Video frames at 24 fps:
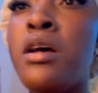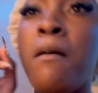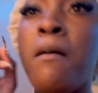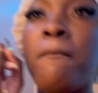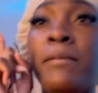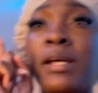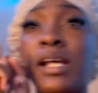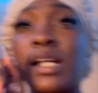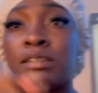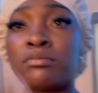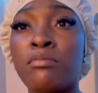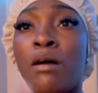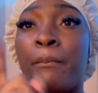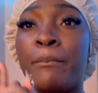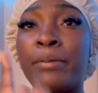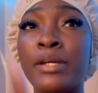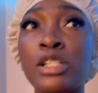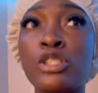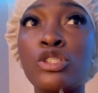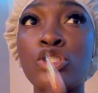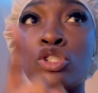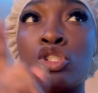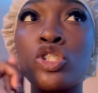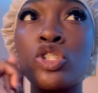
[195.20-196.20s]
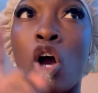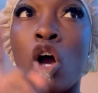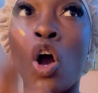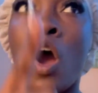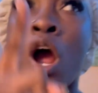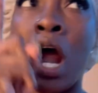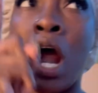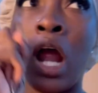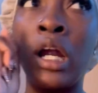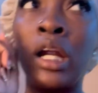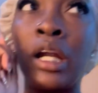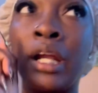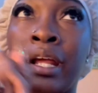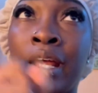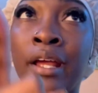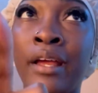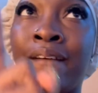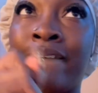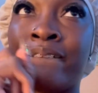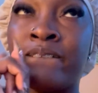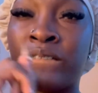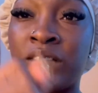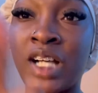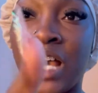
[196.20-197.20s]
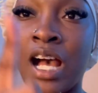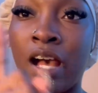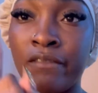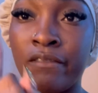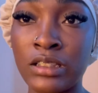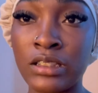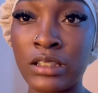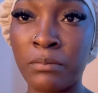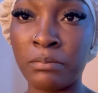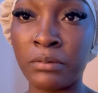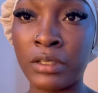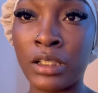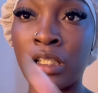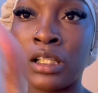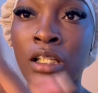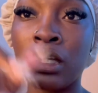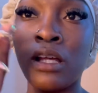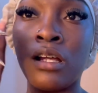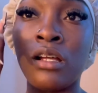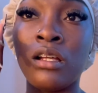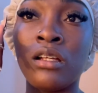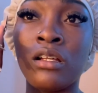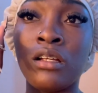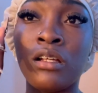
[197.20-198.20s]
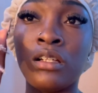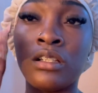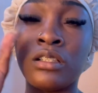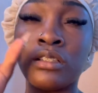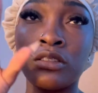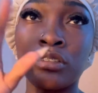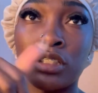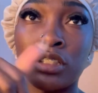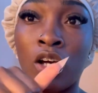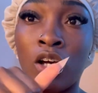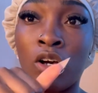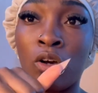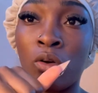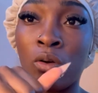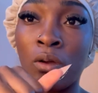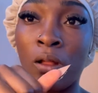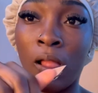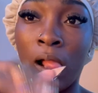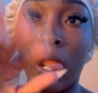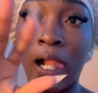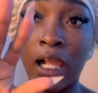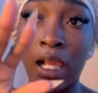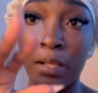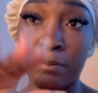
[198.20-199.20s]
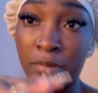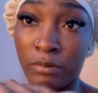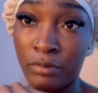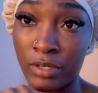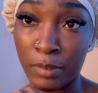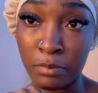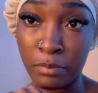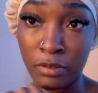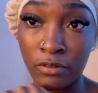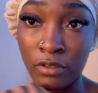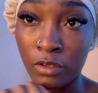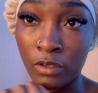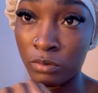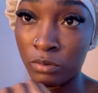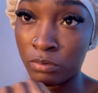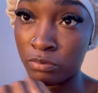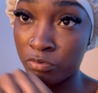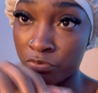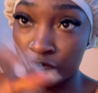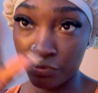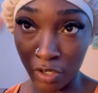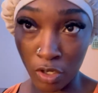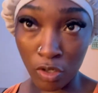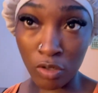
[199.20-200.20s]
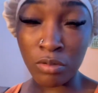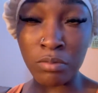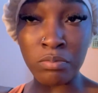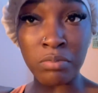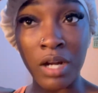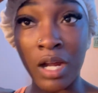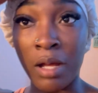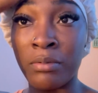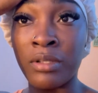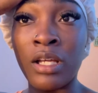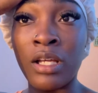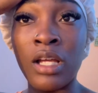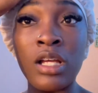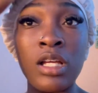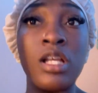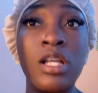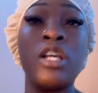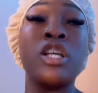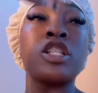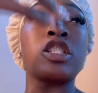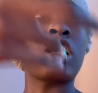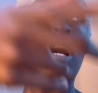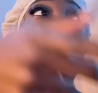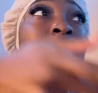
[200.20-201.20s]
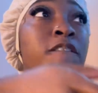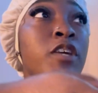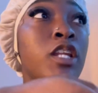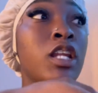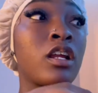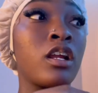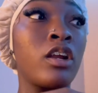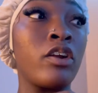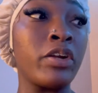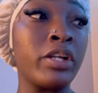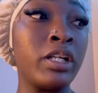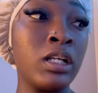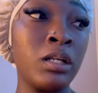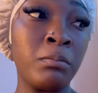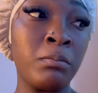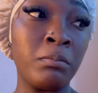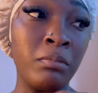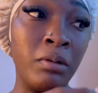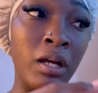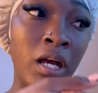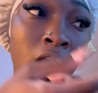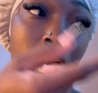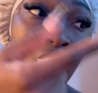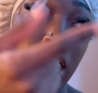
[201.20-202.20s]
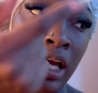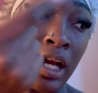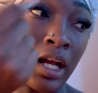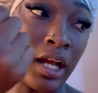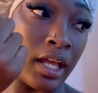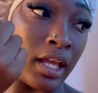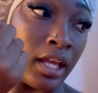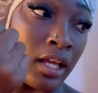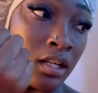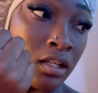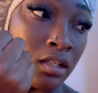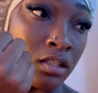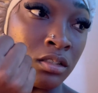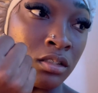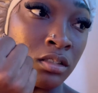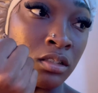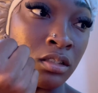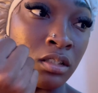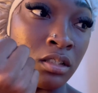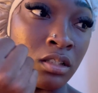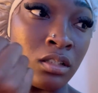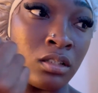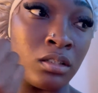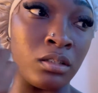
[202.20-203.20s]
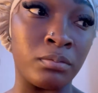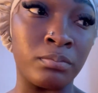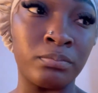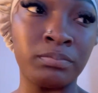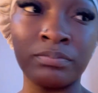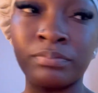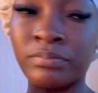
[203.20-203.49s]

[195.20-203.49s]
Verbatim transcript: because my pictures are at five something so i gotta be ready before four probably so i'm finna hurry up and um